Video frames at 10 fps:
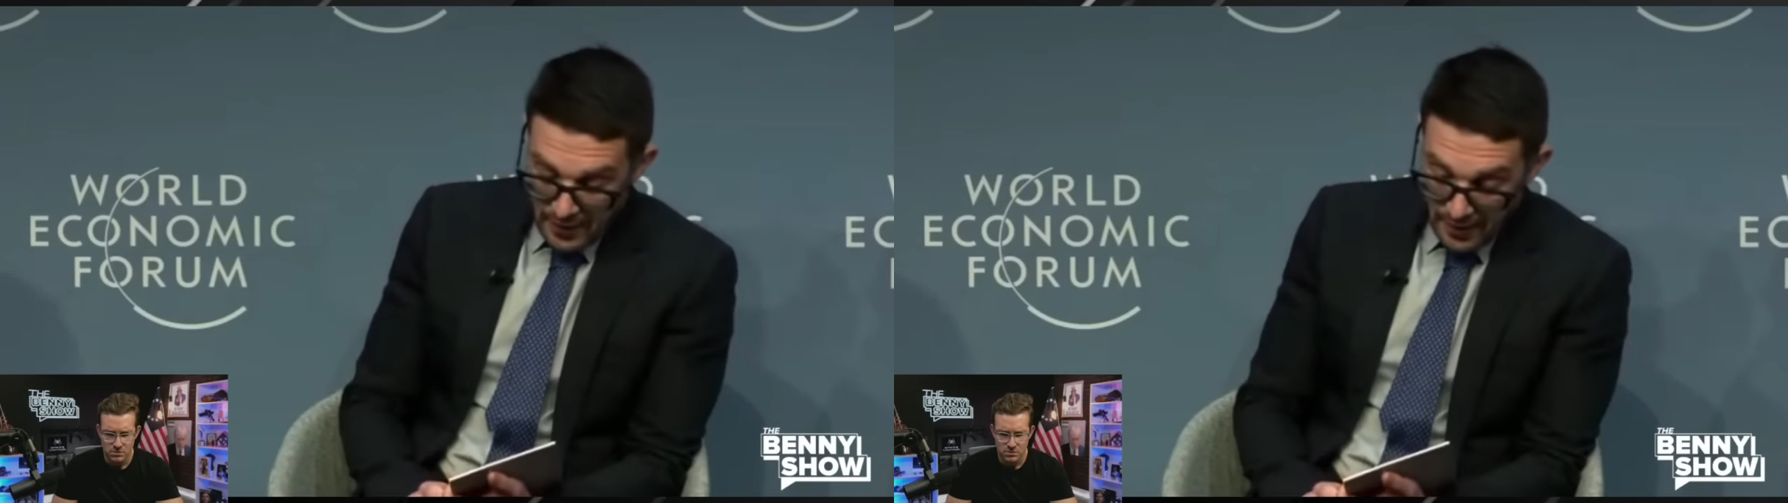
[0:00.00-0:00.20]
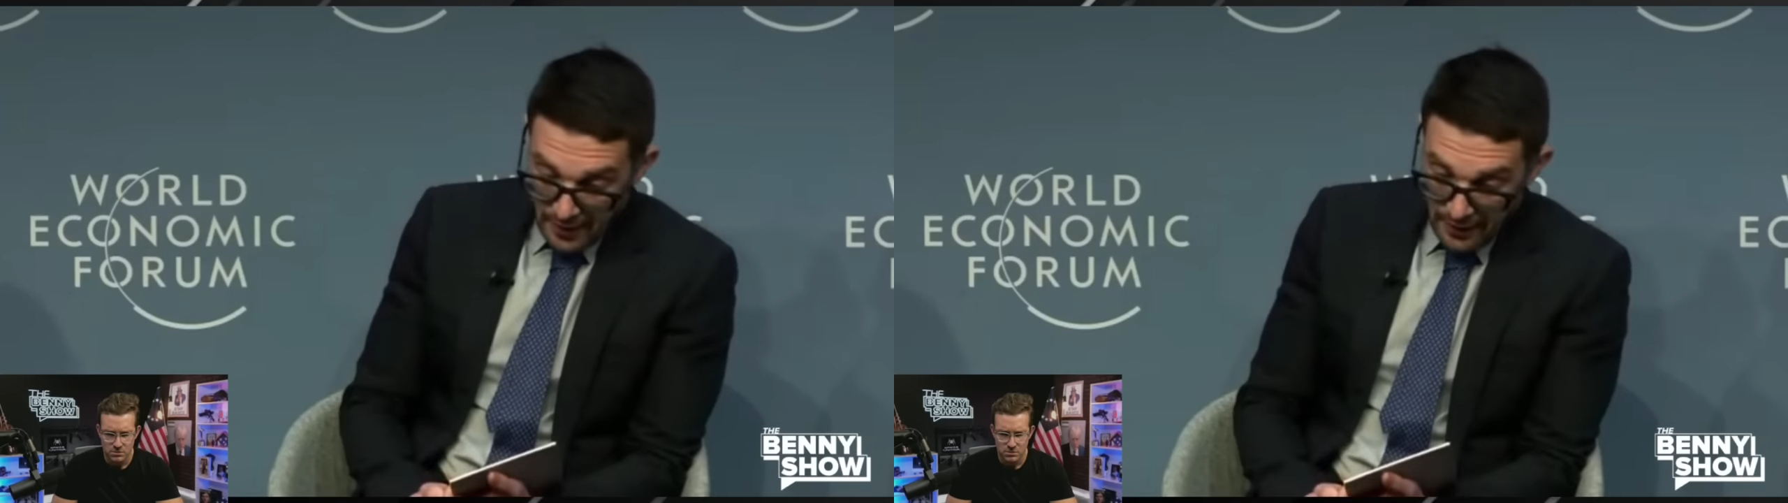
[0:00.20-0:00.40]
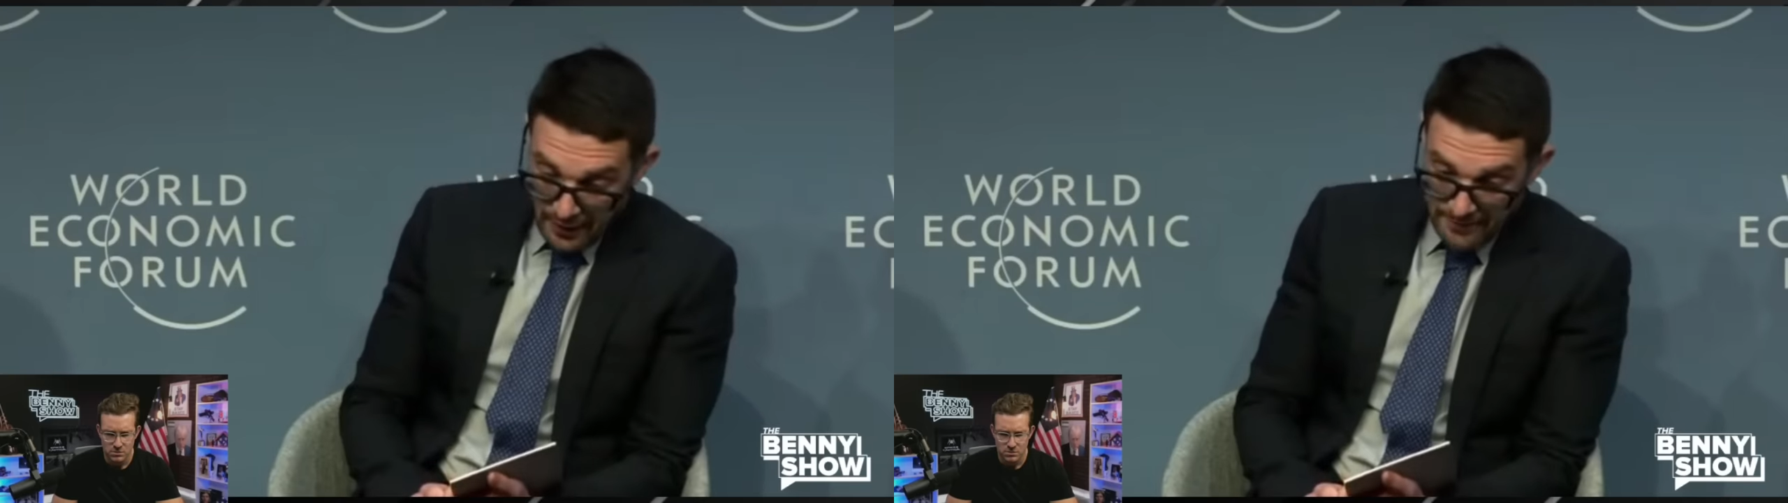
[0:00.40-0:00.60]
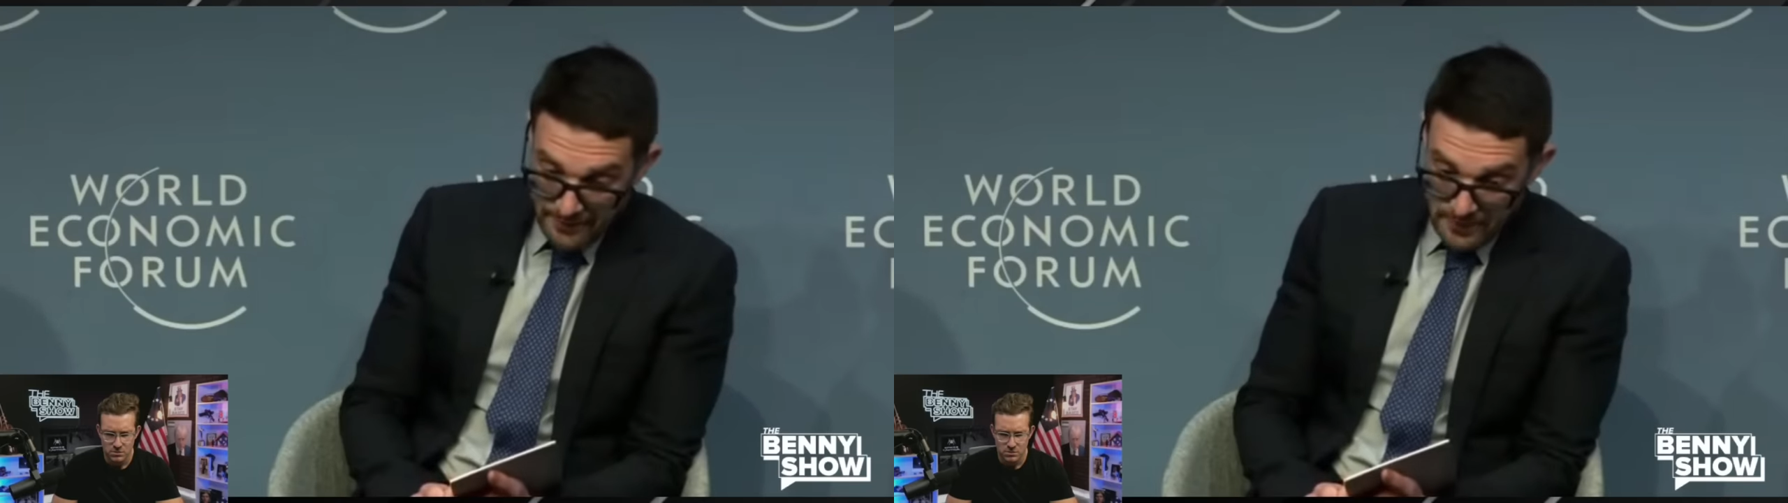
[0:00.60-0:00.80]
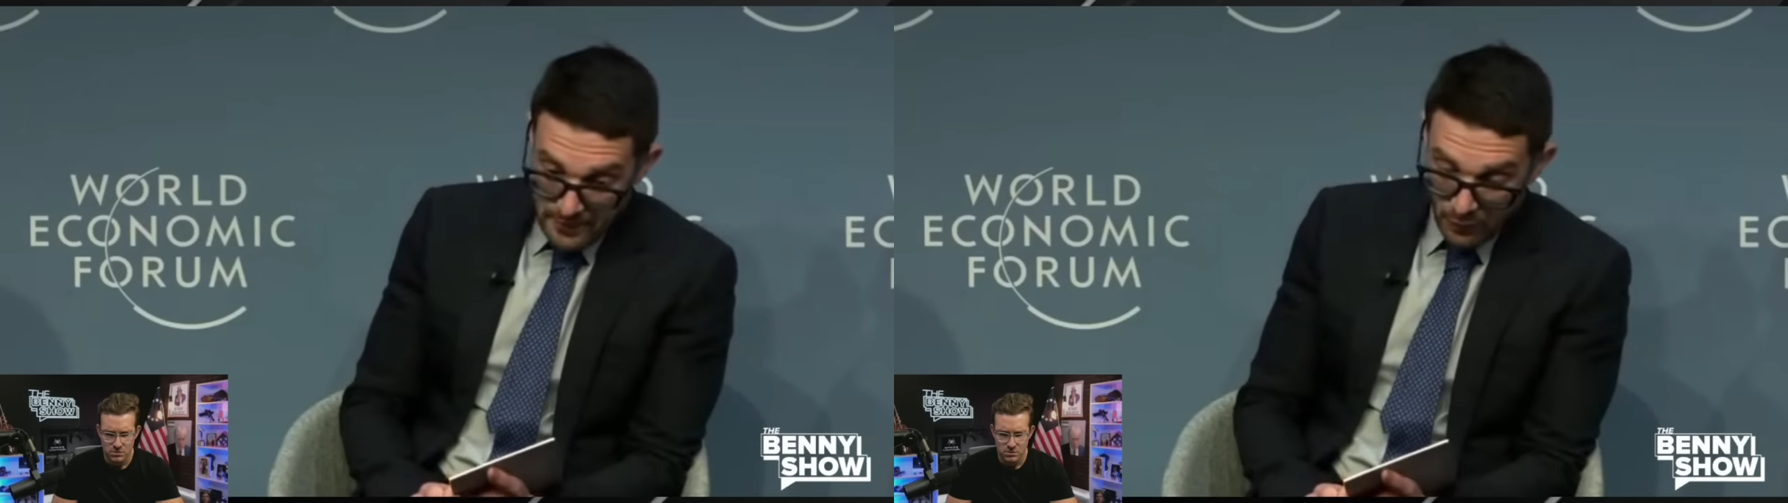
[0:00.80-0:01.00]

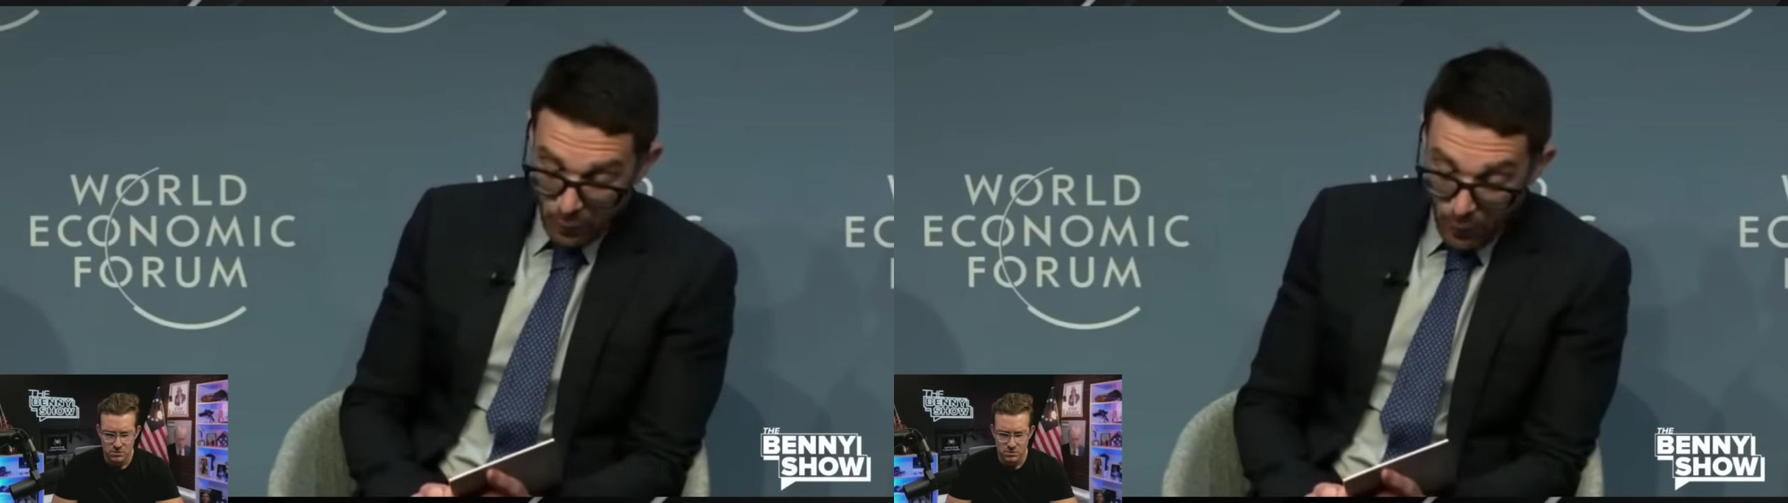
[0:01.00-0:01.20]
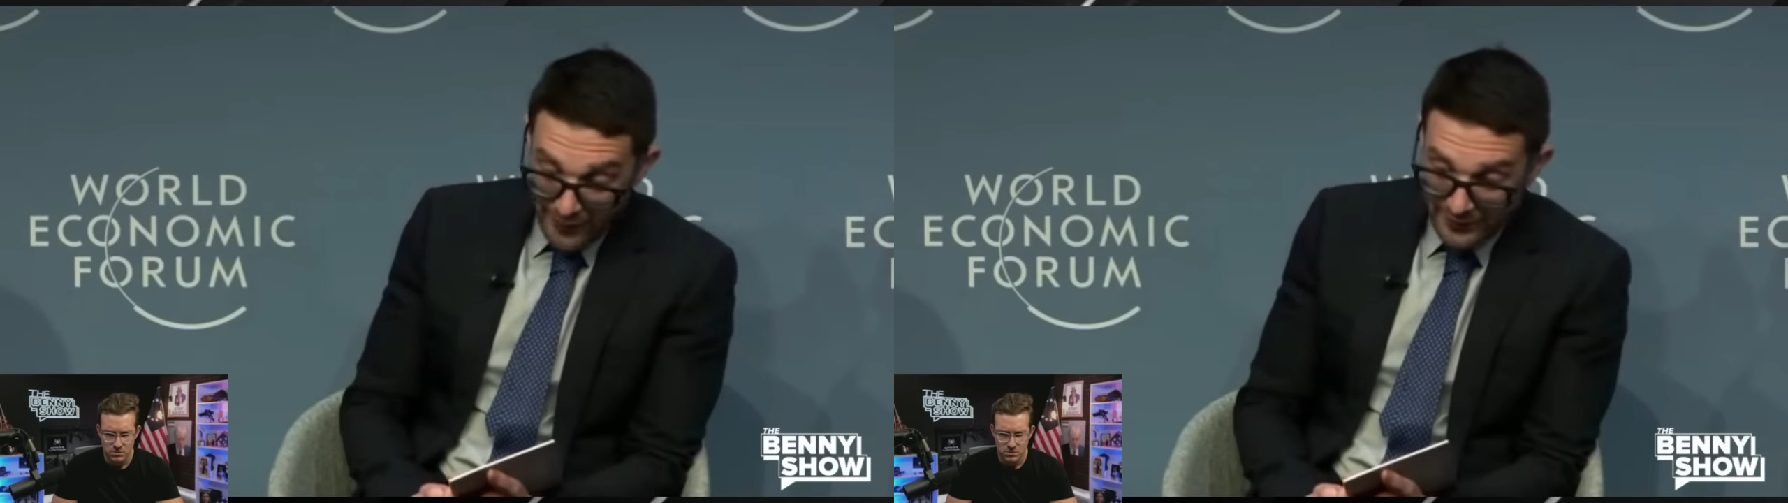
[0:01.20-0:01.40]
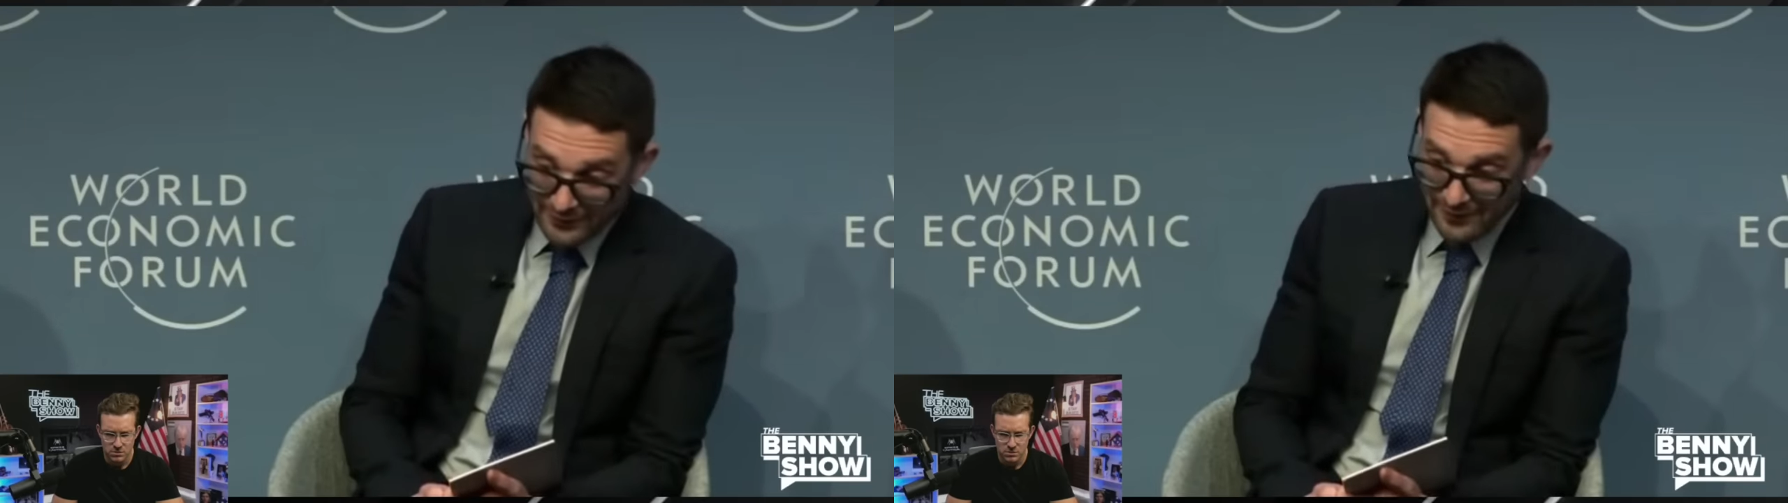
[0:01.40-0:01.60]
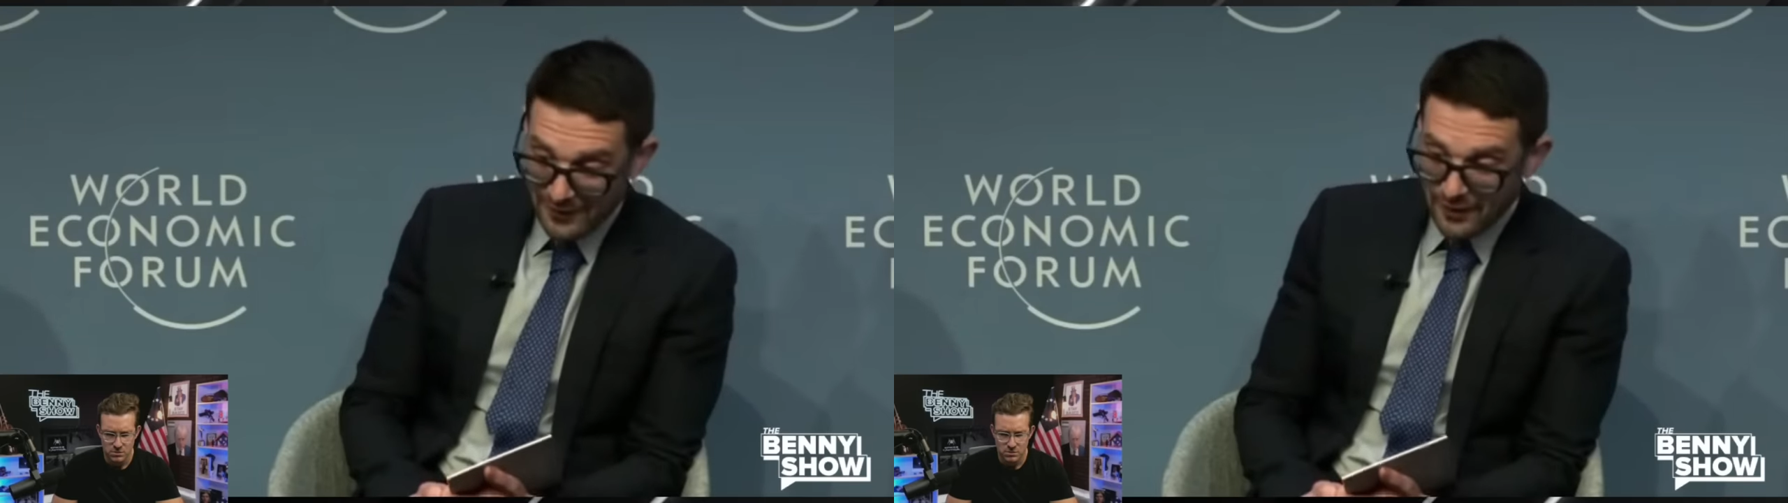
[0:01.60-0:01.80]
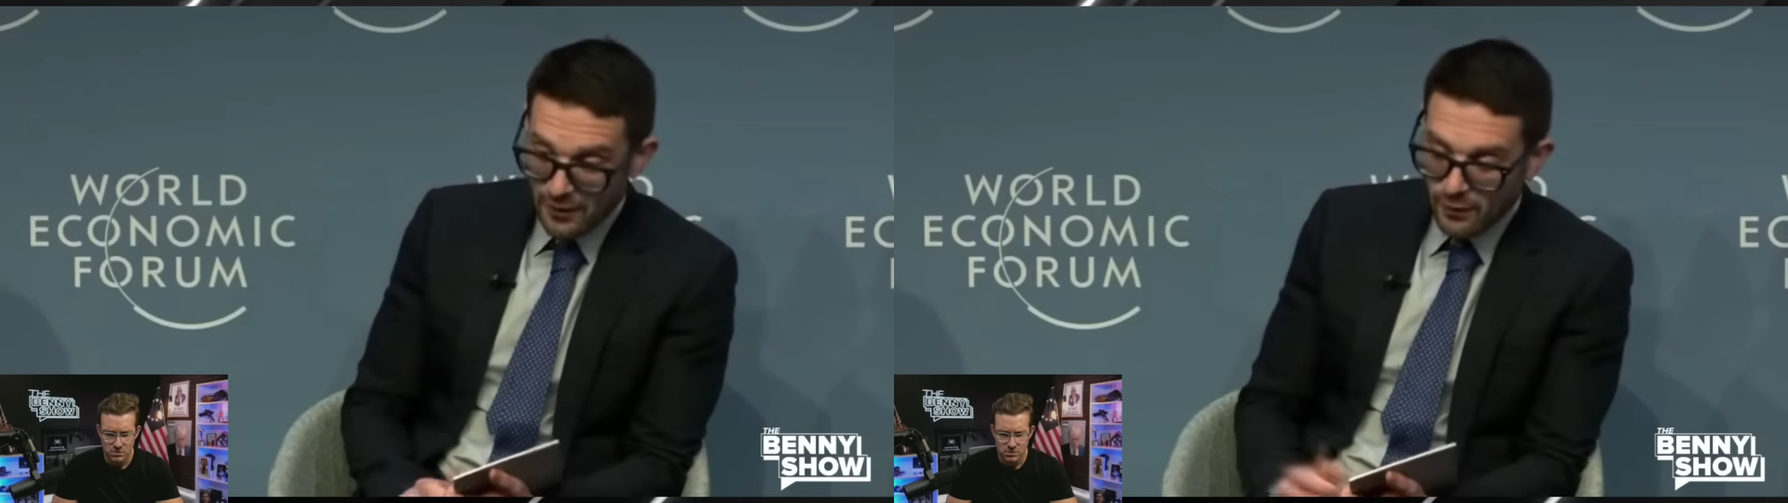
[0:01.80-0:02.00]
um, you know quite uh,